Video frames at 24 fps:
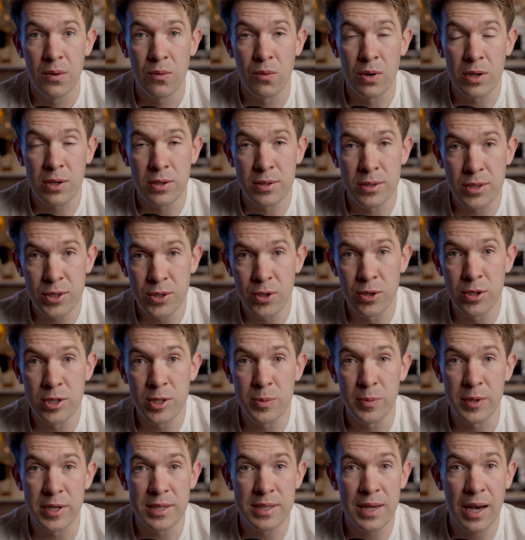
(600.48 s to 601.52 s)
What
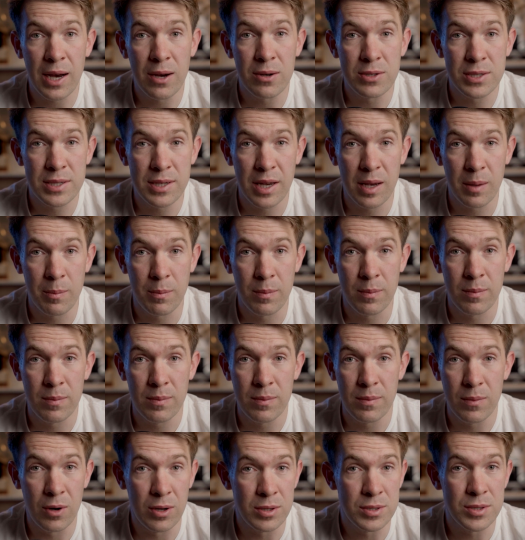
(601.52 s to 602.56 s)
concerns me is how Sam
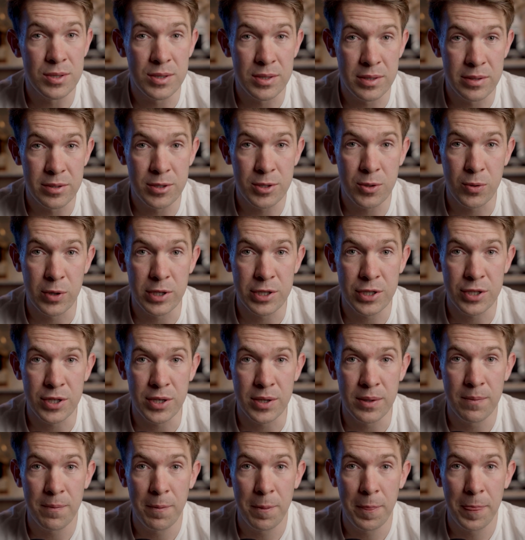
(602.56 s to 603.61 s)
answers this
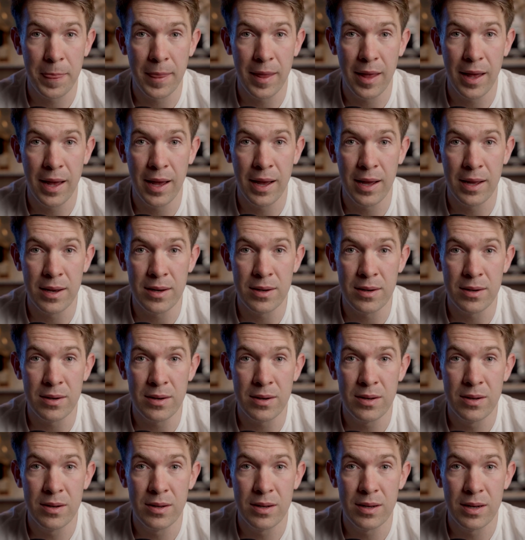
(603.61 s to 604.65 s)
question and
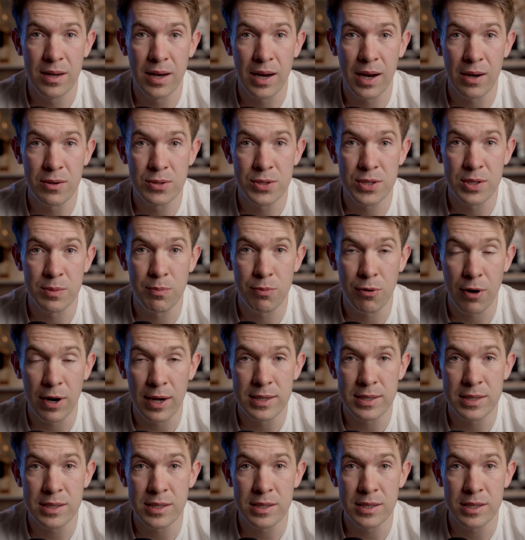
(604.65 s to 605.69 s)
how
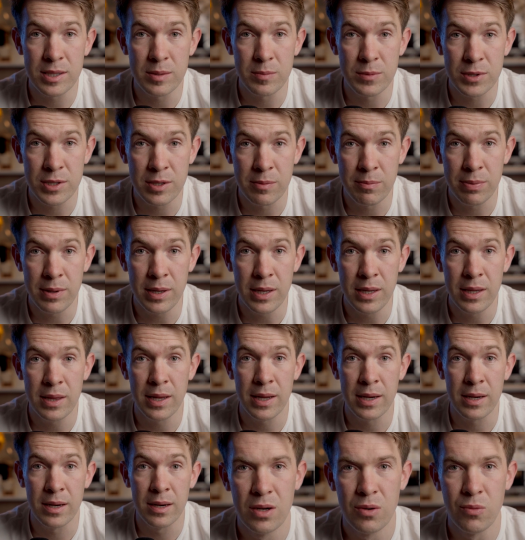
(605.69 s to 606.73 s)
surprised he seems to be
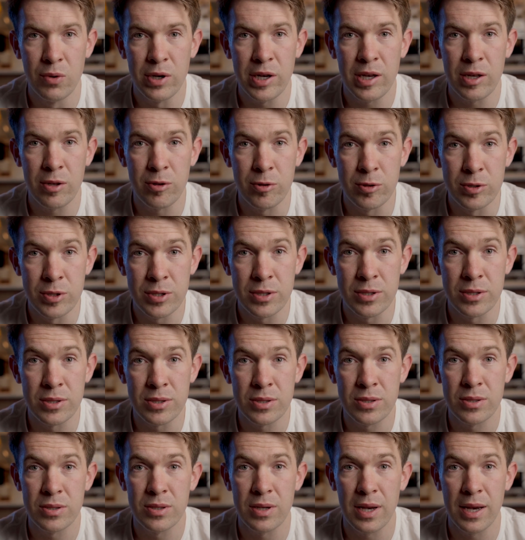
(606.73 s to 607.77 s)
that we can use
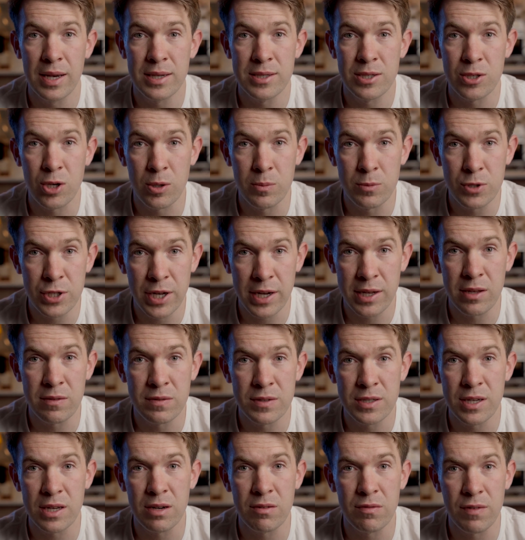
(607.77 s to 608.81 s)
this as an
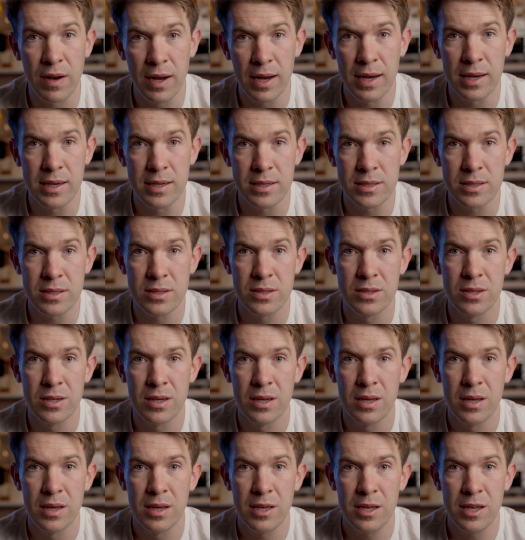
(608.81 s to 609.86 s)
objective set of eyes,
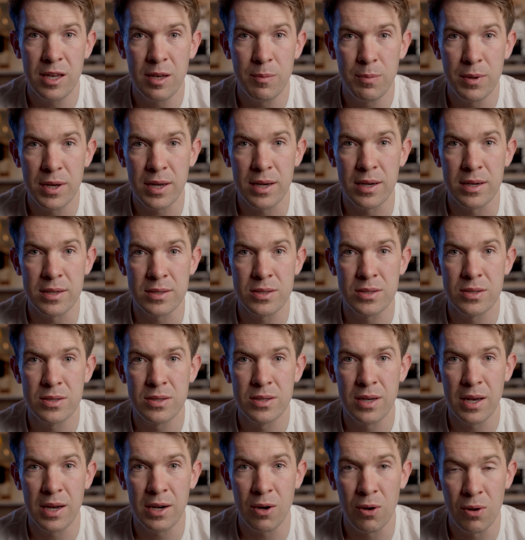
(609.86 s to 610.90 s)
keeping
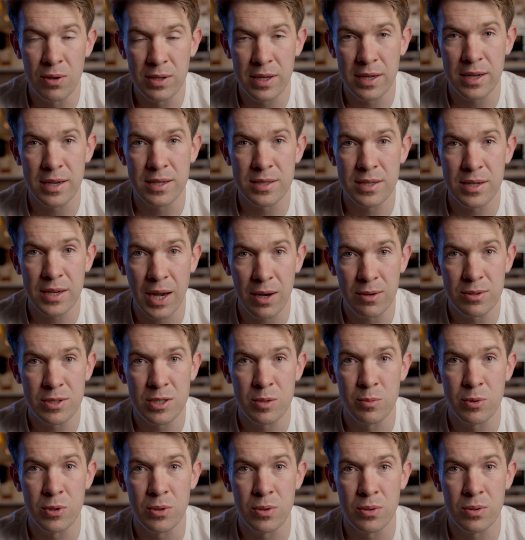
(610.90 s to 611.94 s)
us and holding us
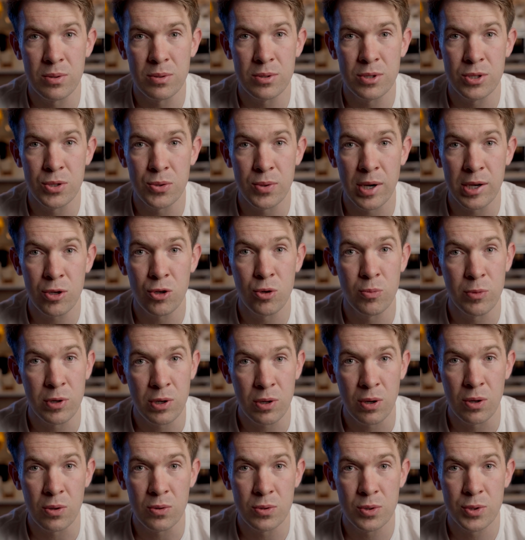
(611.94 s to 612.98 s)
accountable to our
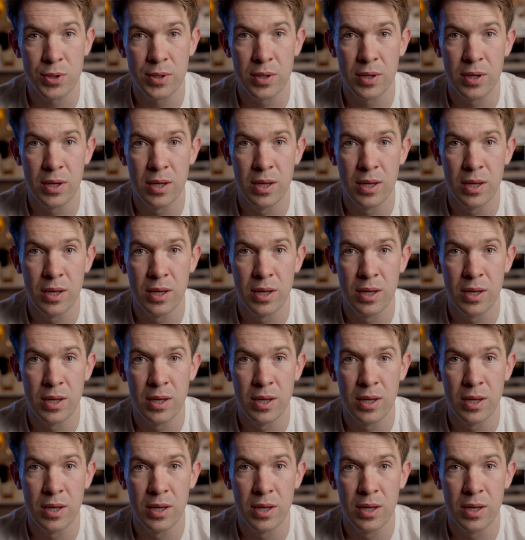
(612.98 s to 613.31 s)
human goals,